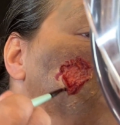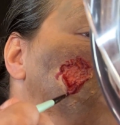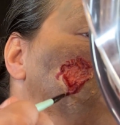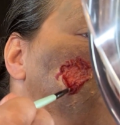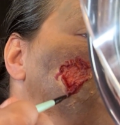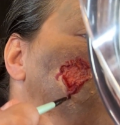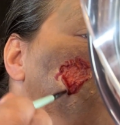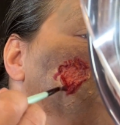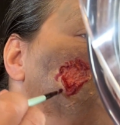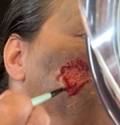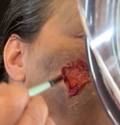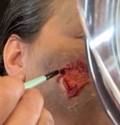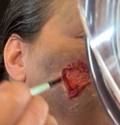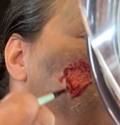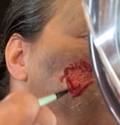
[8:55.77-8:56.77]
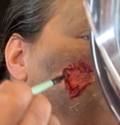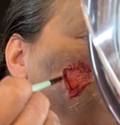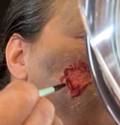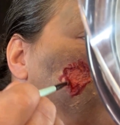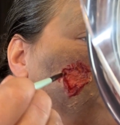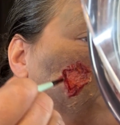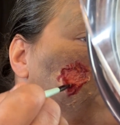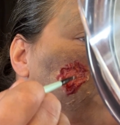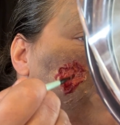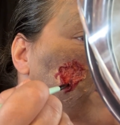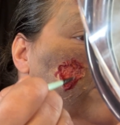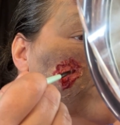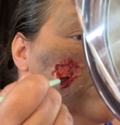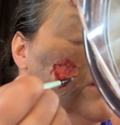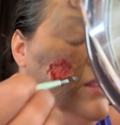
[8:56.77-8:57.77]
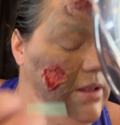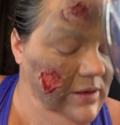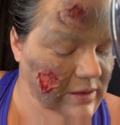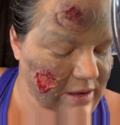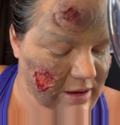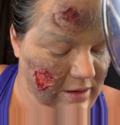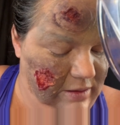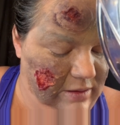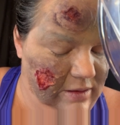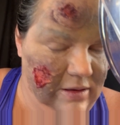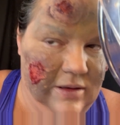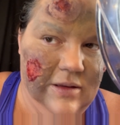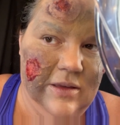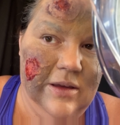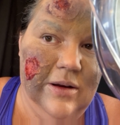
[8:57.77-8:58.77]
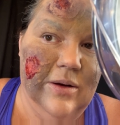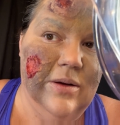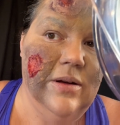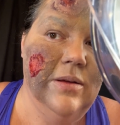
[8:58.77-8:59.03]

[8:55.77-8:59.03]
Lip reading: I don't have the attention span for these things. You know what I